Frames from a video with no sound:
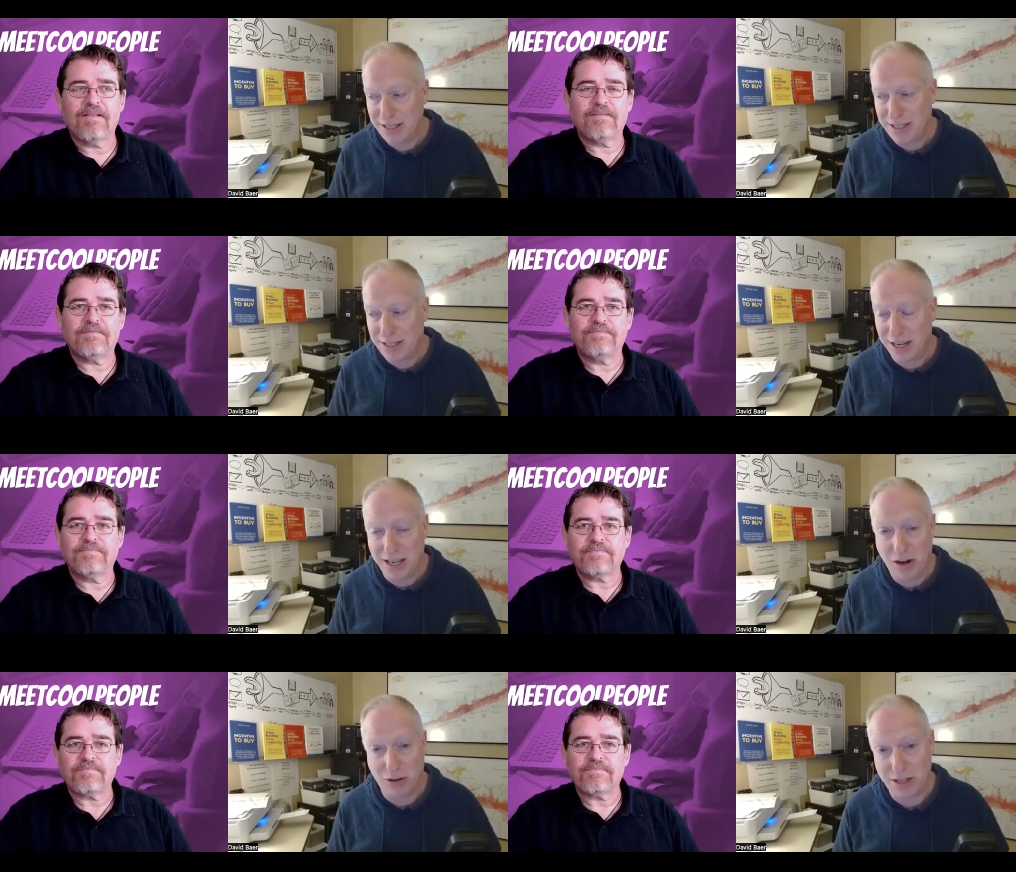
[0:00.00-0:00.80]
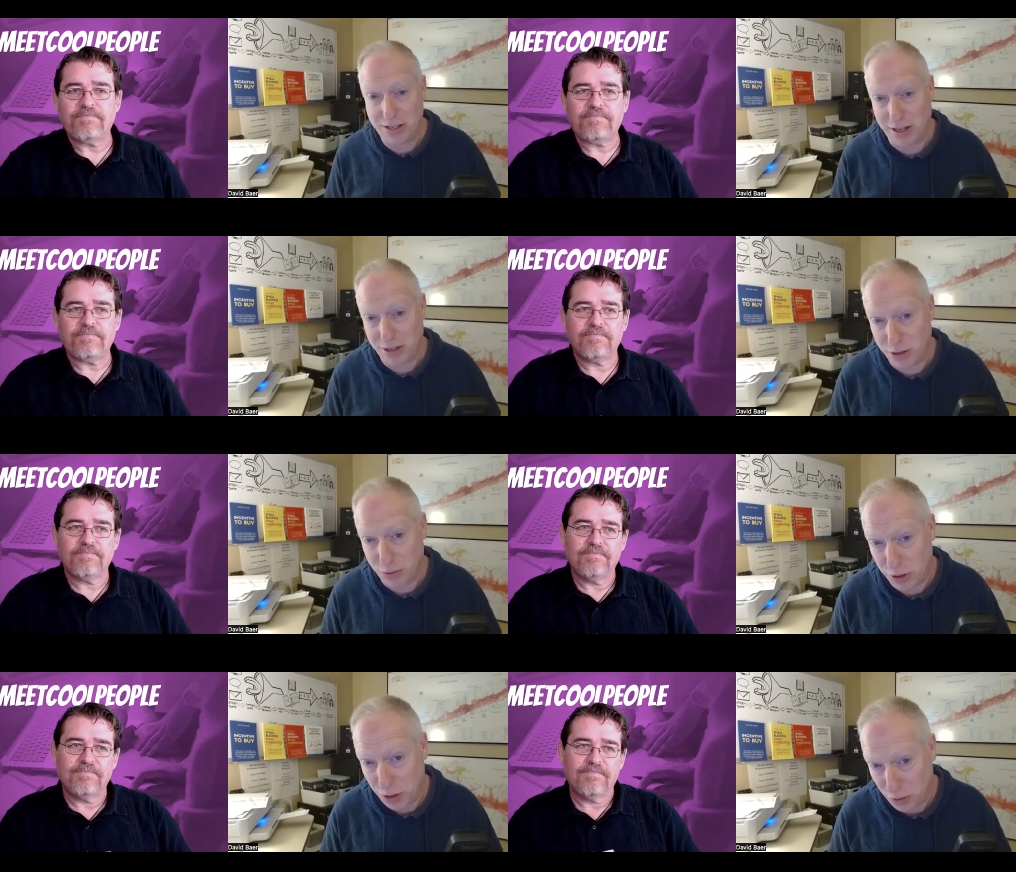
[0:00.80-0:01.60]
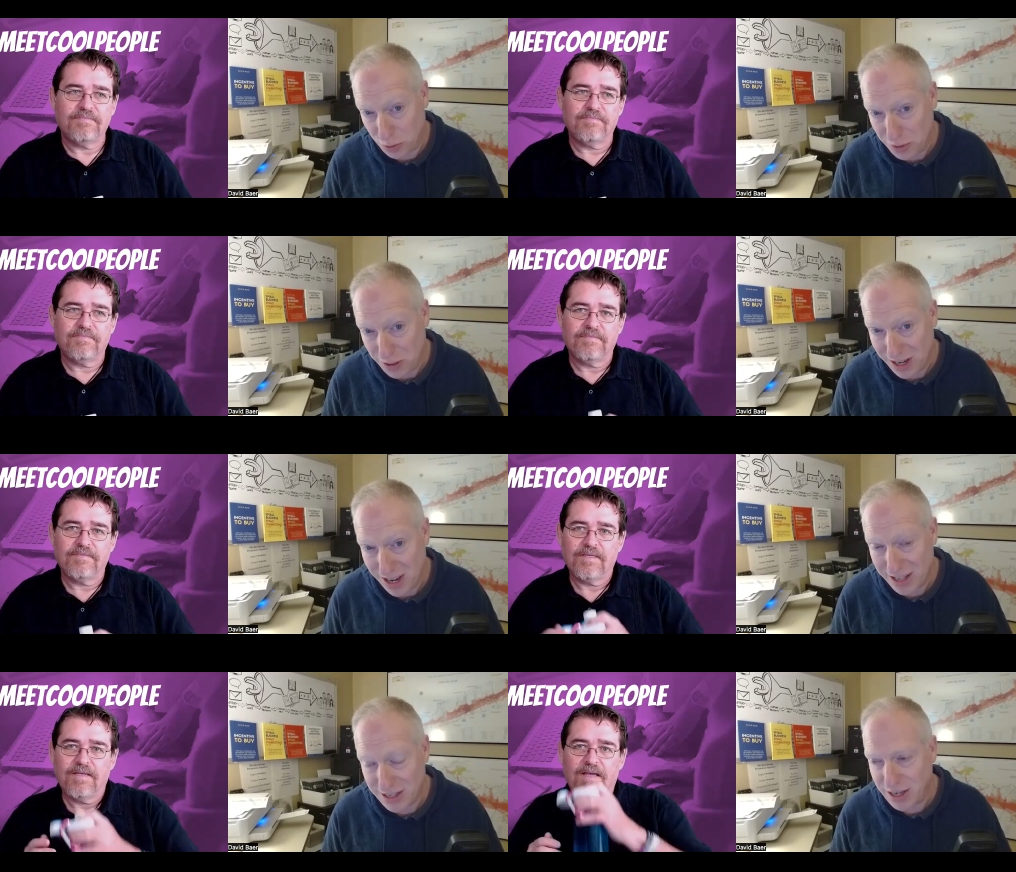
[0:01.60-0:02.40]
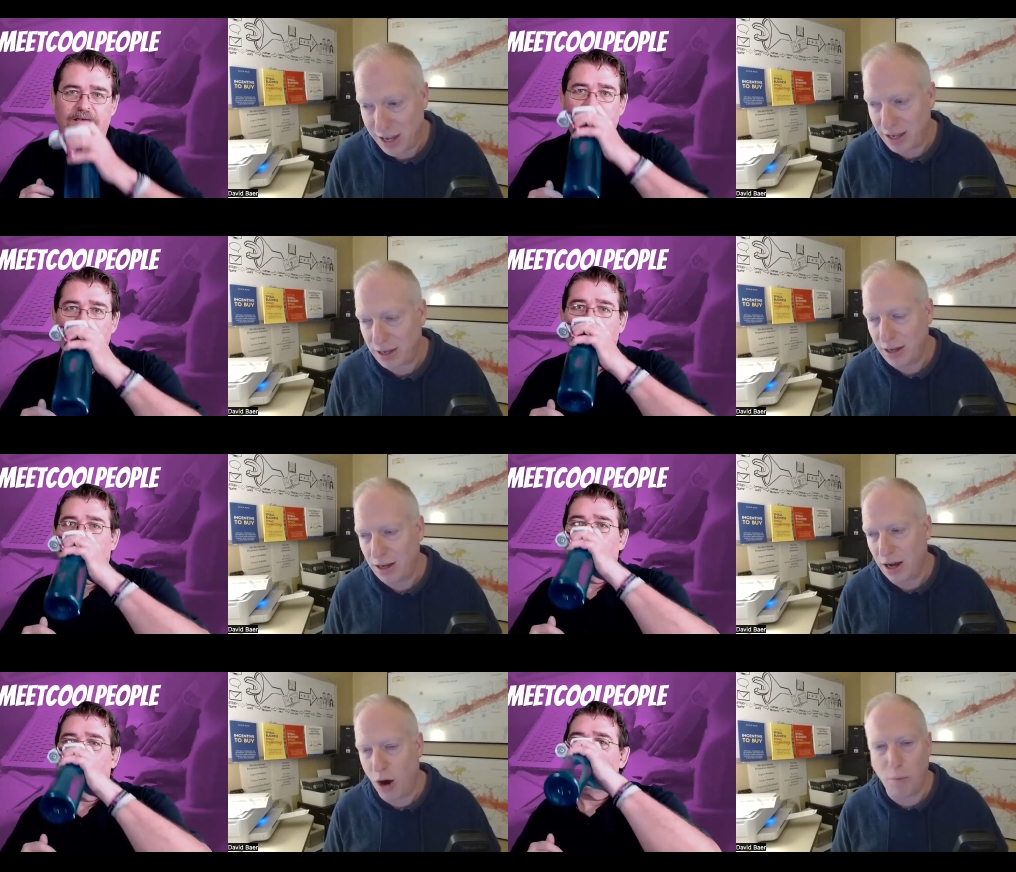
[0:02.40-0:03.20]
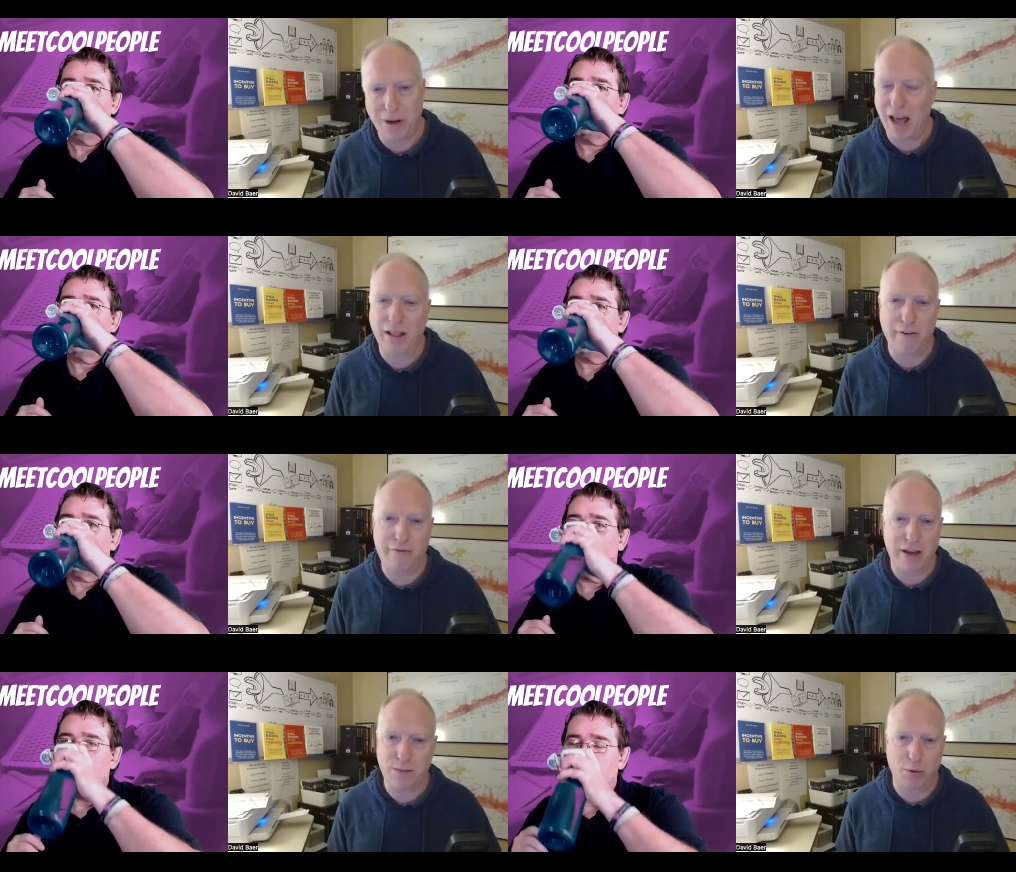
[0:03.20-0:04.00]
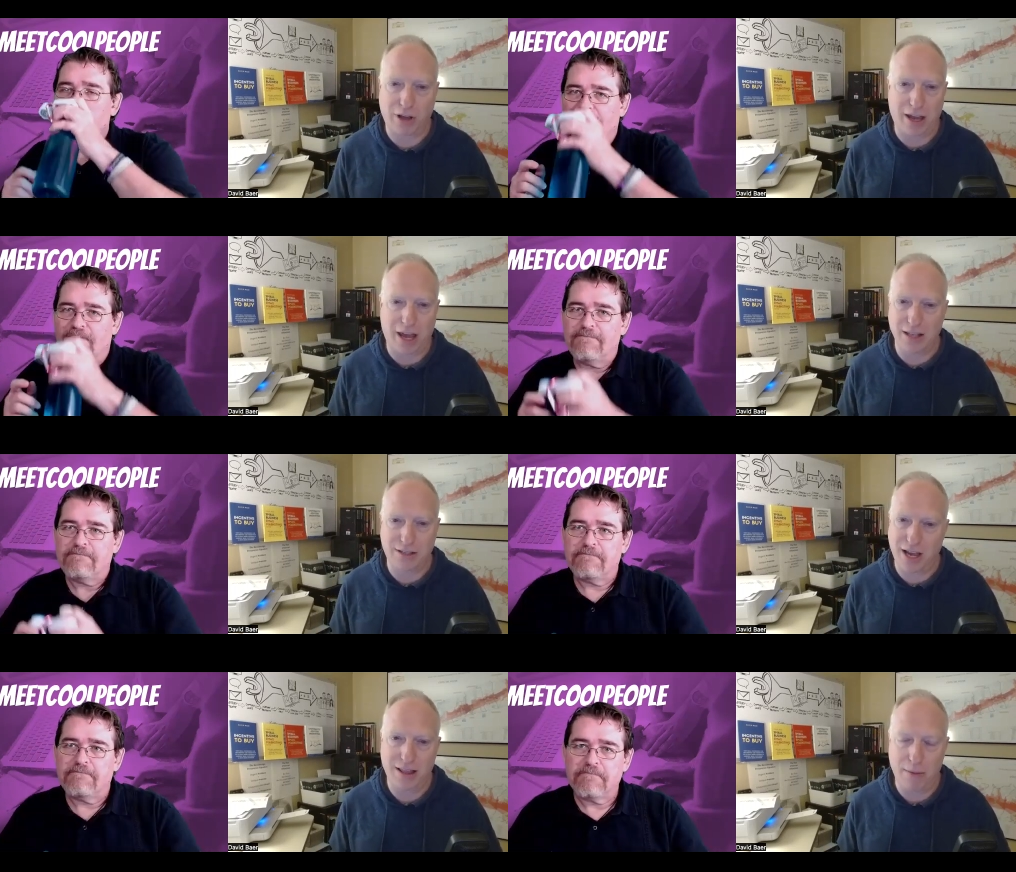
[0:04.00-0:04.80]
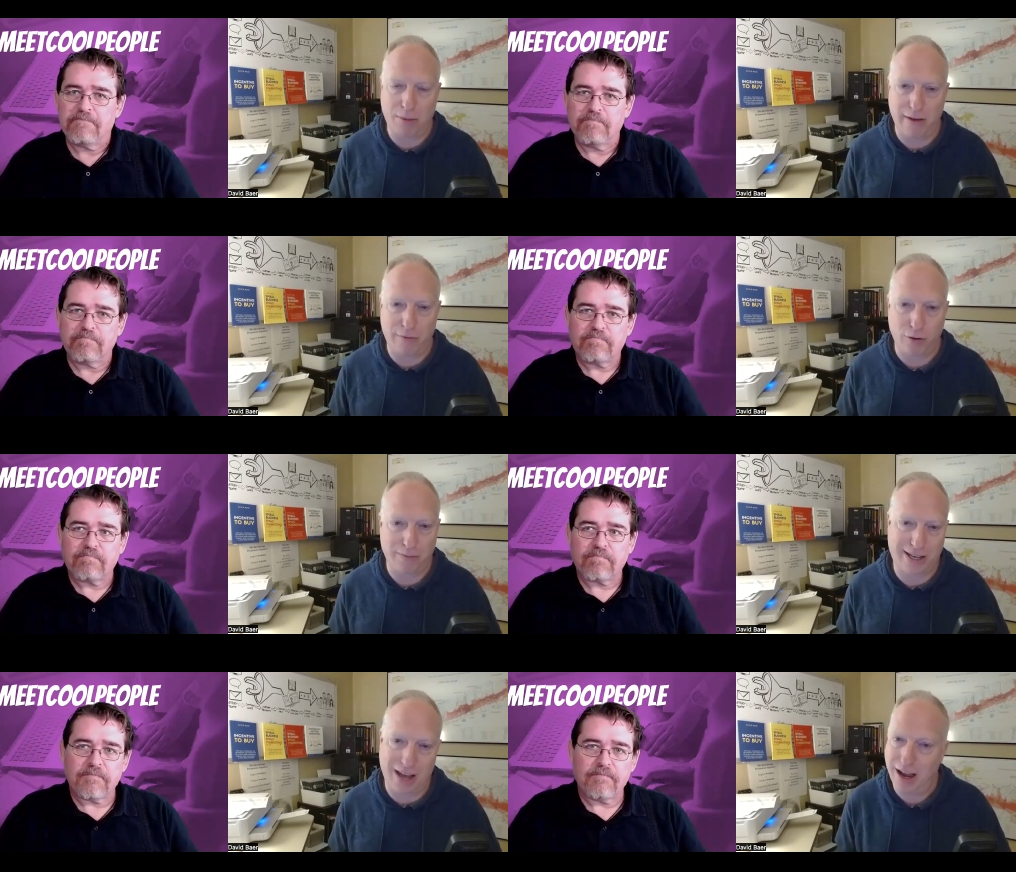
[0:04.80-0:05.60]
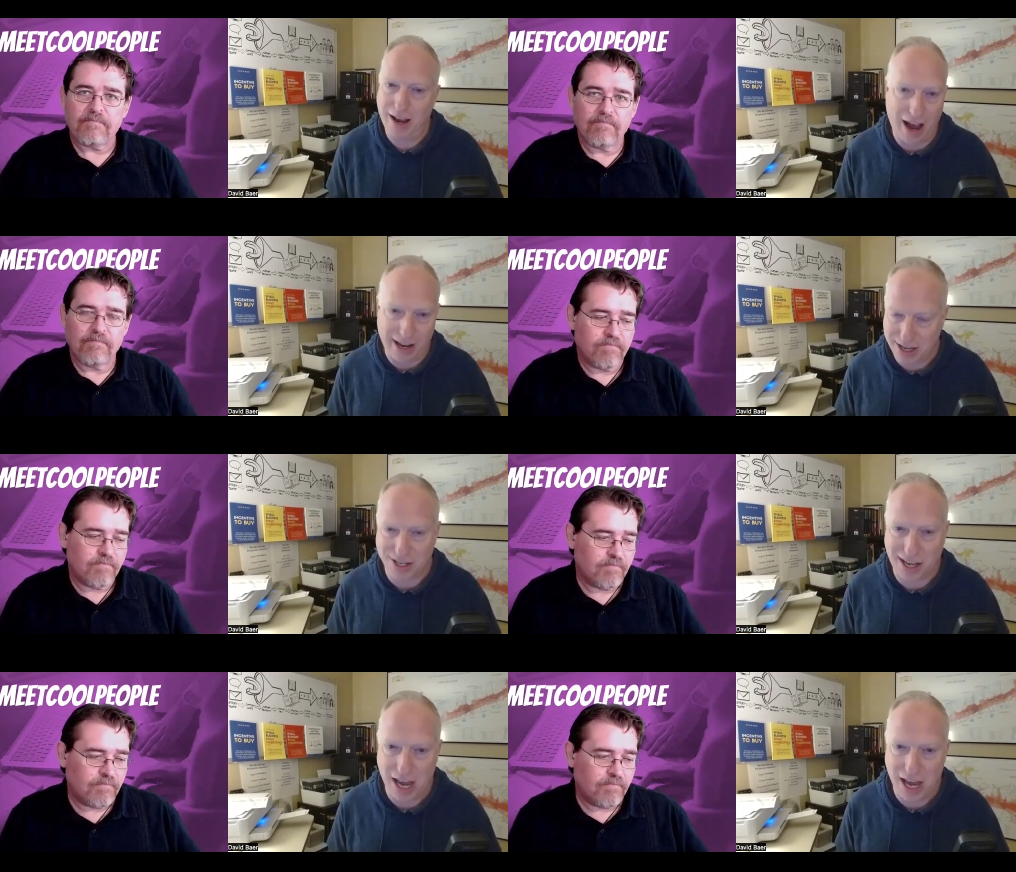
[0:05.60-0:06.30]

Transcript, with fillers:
Speaker 1: sitting here listening to you and saying, oh, but I left Facebook. I can't stand that platform. I guess I